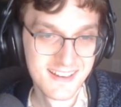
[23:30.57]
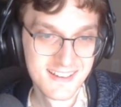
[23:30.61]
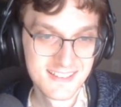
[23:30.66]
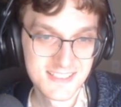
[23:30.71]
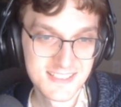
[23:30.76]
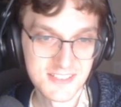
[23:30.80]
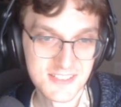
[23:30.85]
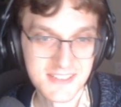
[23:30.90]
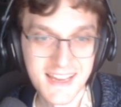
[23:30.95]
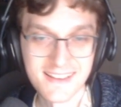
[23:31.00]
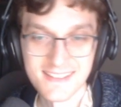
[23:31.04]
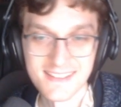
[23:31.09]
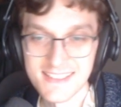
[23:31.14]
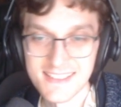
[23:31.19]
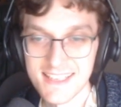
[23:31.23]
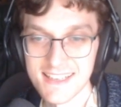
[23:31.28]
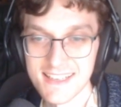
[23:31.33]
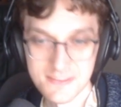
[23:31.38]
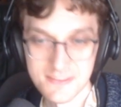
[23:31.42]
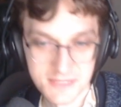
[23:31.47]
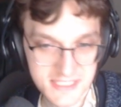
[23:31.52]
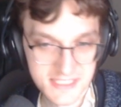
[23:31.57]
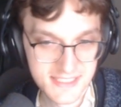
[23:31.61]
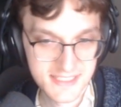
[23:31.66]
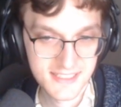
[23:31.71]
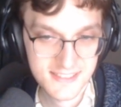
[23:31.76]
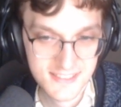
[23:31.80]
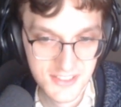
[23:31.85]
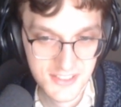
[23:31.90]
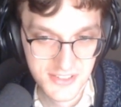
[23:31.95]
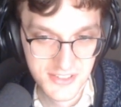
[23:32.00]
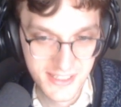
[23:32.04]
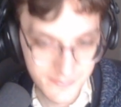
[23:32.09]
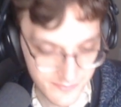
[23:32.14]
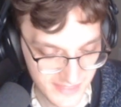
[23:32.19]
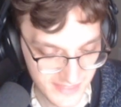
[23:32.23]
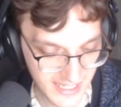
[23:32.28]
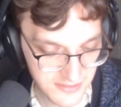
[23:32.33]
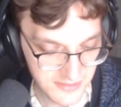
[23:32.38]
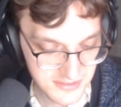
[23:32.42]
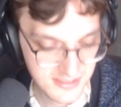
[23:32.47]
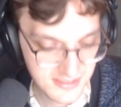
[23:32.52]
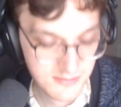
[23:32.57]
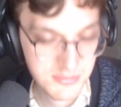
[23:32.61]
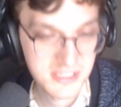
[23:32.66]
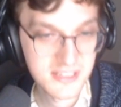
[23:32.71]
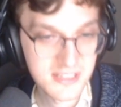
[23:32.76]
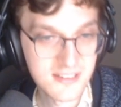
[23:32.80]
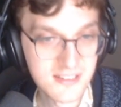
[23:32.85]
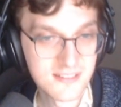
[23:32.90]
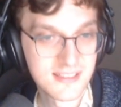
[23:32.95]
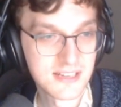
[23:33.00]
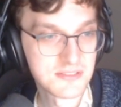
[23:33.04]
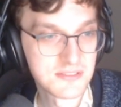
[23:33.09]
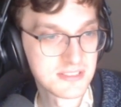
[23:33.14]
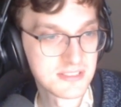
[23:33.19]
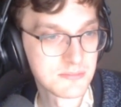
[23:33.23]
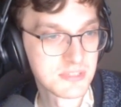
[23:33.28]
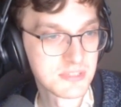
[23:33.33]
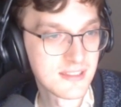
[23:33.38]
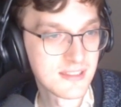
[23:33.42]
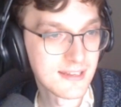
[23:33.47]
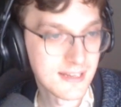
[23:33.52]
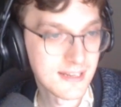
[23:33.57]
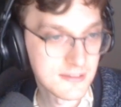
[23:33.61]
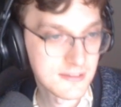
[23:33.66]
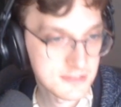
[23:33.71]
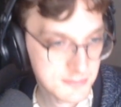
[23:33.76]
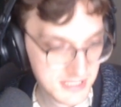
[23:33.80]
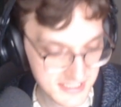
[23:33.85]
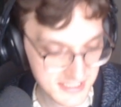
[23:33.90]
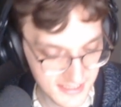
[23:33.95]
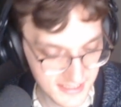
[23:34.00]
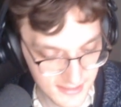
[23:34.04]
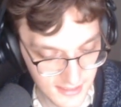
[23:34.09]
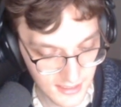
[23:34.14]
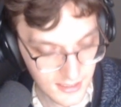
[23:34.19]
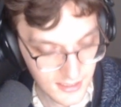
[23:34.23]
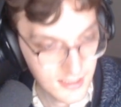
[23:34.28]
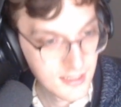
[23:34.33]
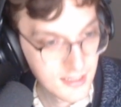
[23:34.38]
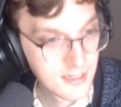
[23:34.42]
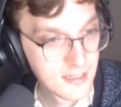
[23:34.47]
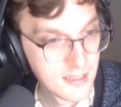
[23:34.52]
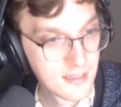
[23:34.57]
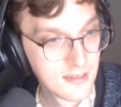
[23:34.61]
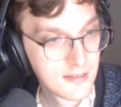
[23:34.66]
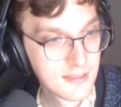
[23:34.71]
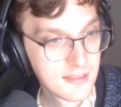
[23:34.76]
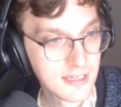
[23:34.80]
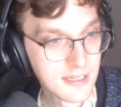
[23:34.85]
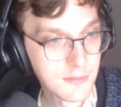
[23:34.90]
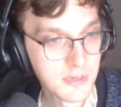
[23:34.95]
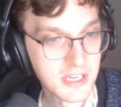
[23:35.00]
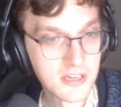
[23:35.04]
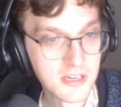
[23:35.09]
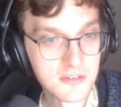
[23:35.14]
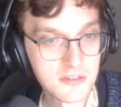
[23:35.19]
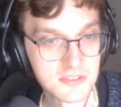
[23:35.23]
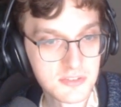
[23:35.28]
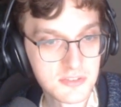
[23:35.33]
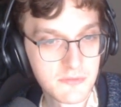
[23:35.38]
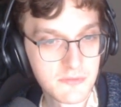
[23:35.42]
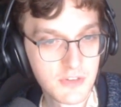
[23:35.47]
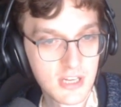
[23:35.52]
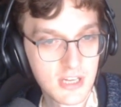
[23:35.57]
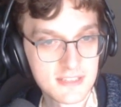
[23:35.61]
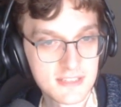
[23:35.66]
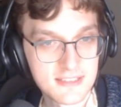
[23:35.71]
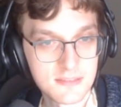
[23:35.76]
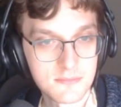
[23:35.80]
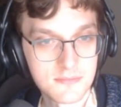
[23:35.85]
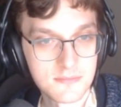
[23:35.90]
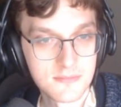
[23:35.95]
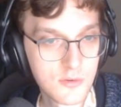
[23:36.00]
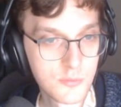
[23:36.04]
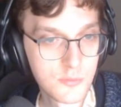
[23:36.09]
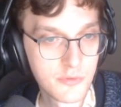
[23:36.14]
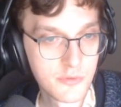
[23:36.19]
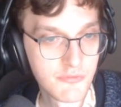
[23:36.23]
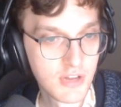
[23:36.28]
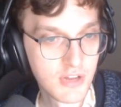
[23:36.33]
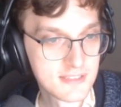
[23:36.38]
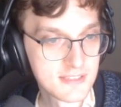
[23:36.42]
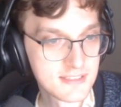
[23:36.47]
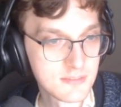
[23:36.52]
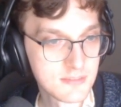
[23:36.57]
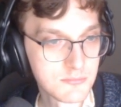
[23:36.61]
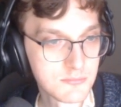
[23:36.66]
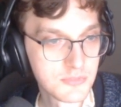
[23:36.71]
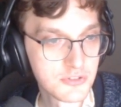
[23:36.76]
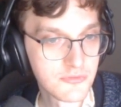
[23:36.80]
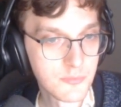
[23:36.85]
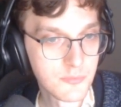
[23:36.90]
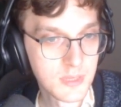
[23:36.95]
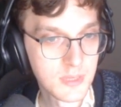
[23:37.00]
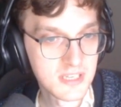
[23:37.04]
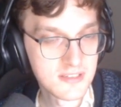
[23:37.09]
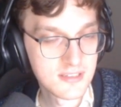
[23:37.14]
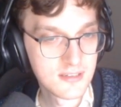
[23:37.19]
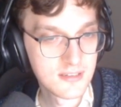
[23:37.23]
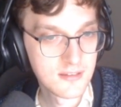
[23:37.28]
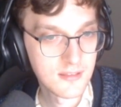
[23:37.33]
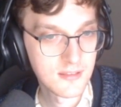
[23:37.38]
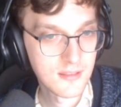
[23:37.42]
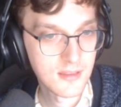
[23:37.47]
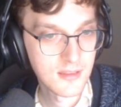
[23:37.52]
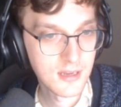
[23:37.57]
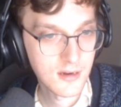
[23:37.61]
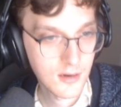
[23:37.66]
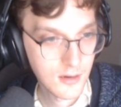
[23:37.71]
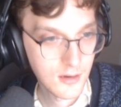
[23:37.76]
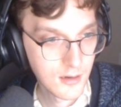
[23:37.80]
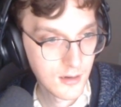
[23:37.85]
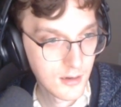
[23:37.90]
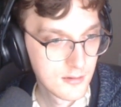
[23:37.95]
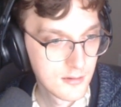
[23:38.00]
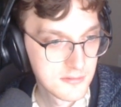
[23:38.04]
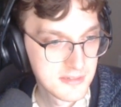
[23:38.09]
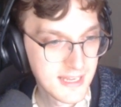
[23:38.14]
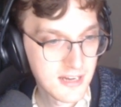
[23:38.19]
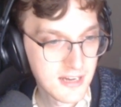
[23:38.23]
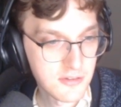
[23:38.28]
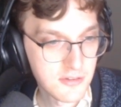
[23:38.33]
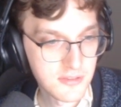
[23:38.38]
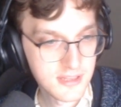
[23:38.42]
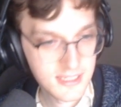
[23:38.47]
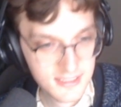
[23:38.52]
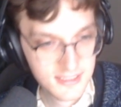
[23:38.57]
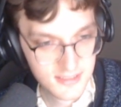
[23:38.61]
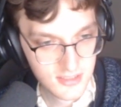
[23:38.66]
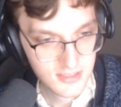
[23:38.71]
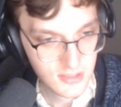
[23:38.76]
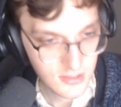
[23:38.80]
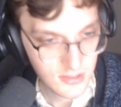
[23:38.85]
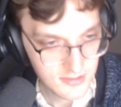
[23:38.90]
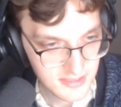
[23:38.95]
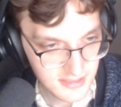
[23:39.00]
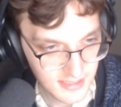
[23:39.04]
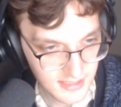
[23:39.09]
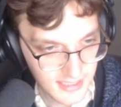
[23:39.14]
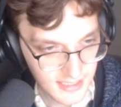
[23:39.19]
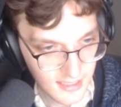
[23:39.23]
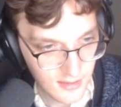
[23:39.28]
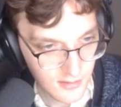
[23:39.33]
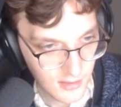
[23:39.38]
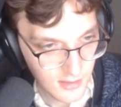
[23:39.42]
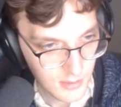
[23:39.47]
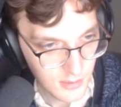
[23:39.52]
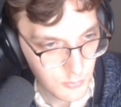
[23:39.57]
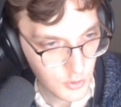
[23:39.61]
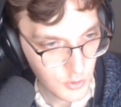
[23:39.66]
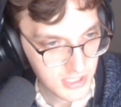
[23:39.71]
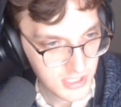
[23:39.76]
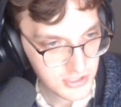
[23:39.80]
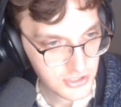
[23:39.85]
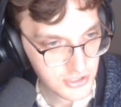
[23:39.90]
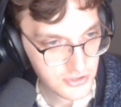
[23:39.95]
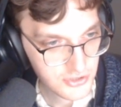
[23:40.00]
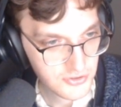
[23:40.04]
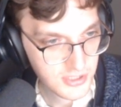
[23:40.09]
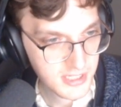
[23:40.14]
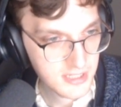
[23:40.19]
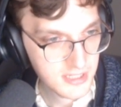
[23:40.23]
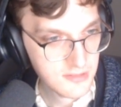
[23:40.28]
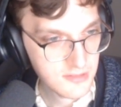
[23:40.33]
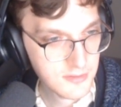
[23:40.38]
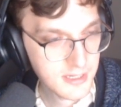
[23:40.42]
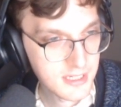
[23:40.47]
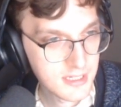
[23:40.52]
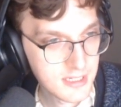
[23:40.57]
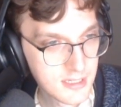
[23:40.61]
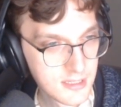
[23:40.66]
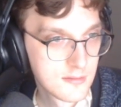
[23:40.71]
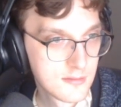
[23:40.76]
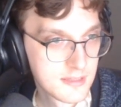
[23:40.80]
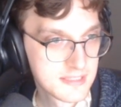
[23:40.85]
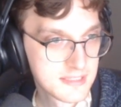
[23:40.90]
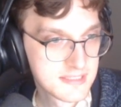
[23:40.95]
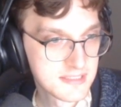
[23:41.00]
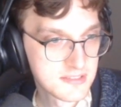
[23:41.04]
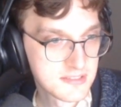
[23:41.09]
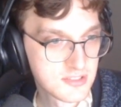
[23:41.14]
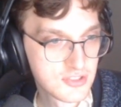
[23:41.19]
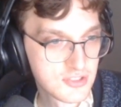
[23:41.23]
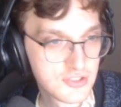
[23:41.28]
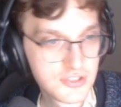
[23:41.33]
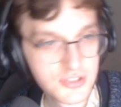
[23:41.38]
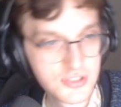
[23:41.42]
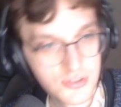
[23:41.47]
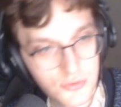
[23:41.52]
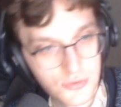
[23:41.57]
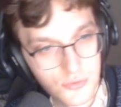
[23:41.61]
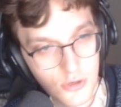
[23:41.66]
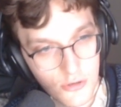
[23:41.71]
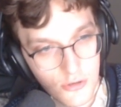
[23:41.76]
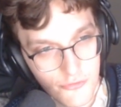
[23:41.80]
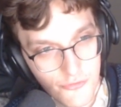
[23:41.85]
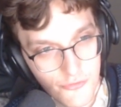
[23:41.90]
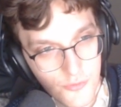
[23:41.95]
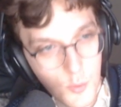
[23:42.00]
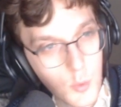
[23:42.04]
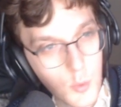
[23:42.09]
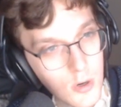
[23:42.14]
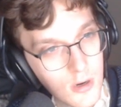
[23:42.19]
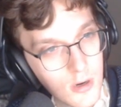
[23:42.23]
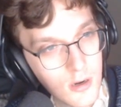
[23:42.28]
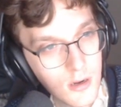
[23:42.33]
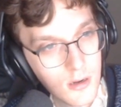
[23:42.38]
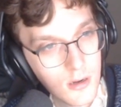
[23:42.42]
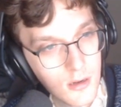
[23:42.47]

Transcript: So yeah, this has to be 6. Okay, that was the big thing I was missing there. There we go. So we've got some movement there. Now this starts to get a lot more constrained, right? This is 2 or 4.